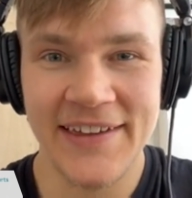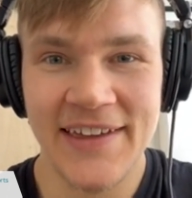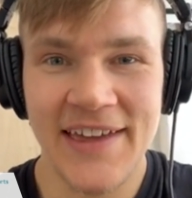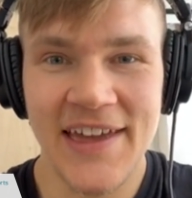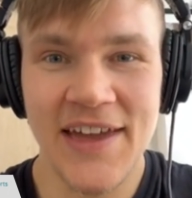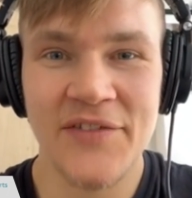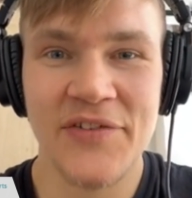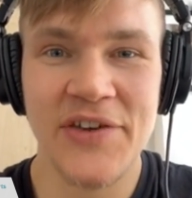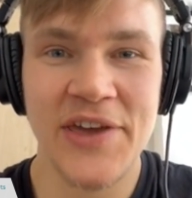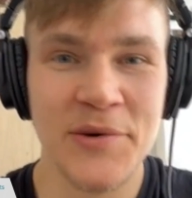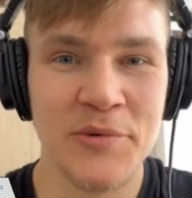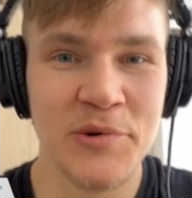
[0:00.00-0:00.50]

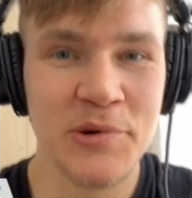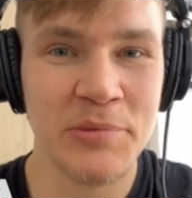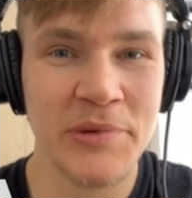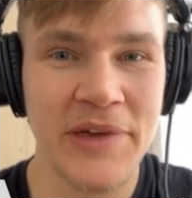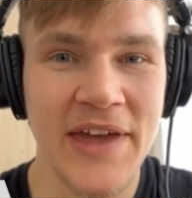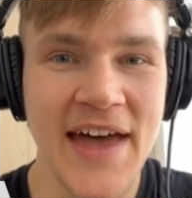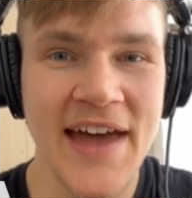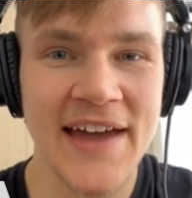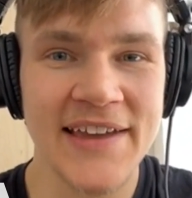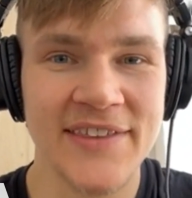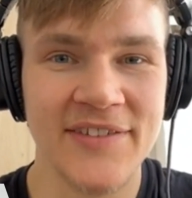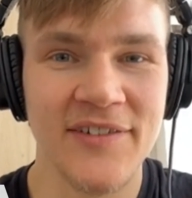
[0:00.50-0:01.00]
If he would be
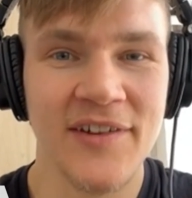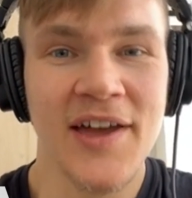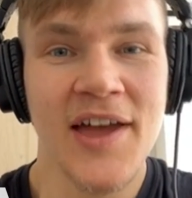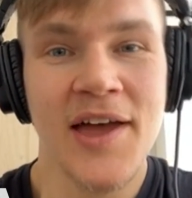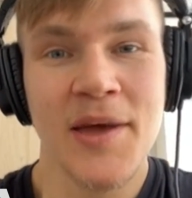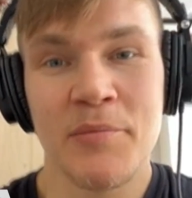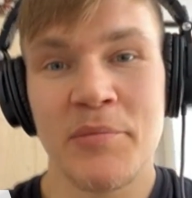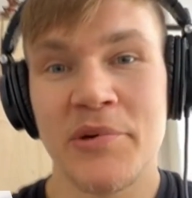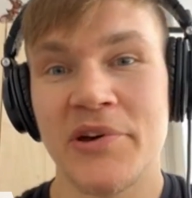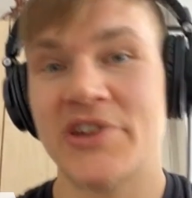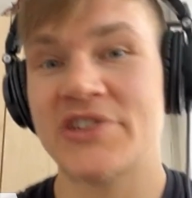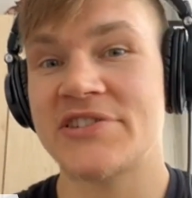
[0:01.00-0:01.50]
active,
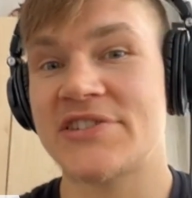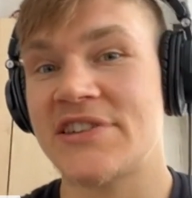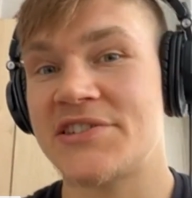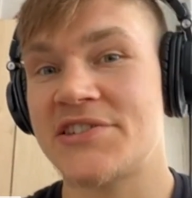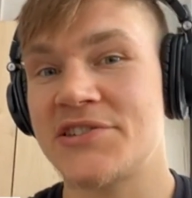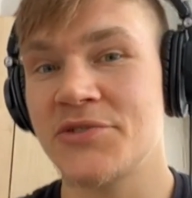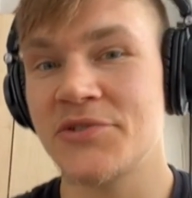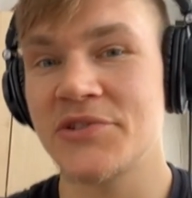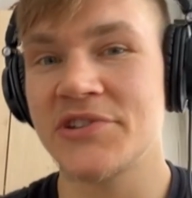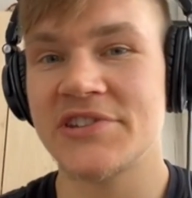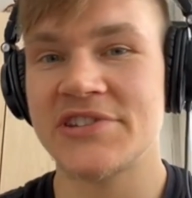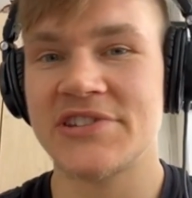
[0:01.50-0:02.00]
because as
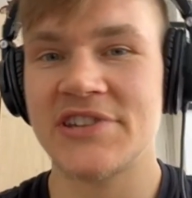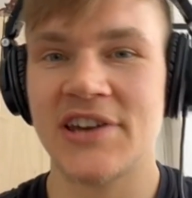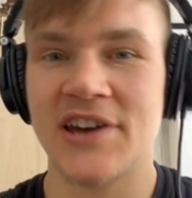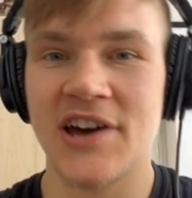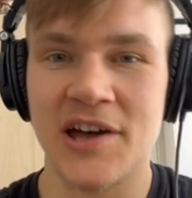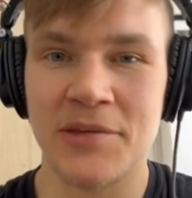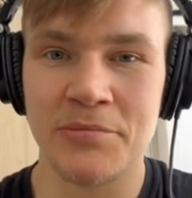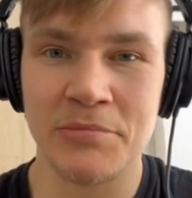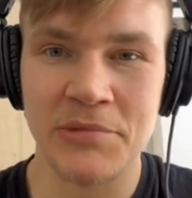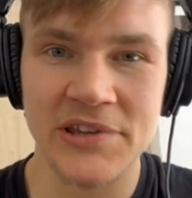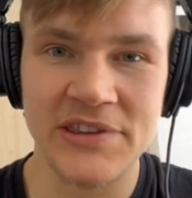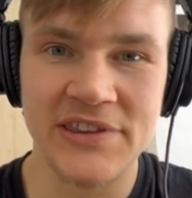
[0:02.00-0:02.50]
soon as he
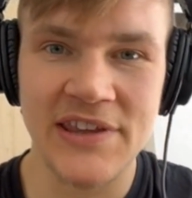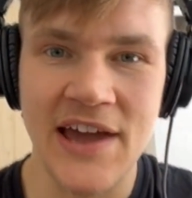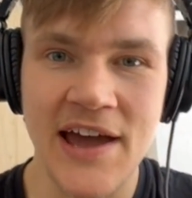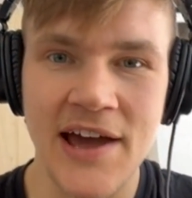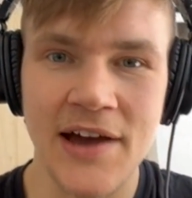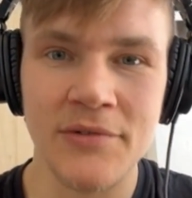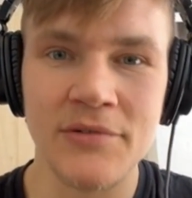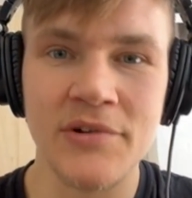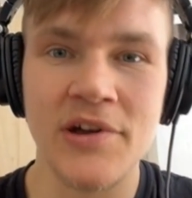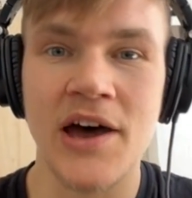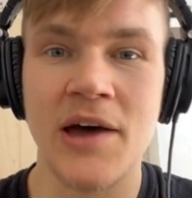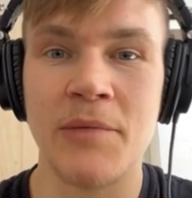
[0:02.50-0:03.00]
got me
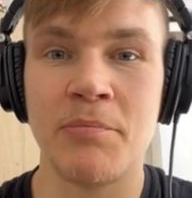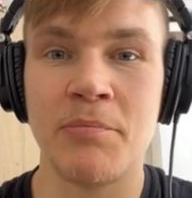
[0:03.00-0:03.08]
down, I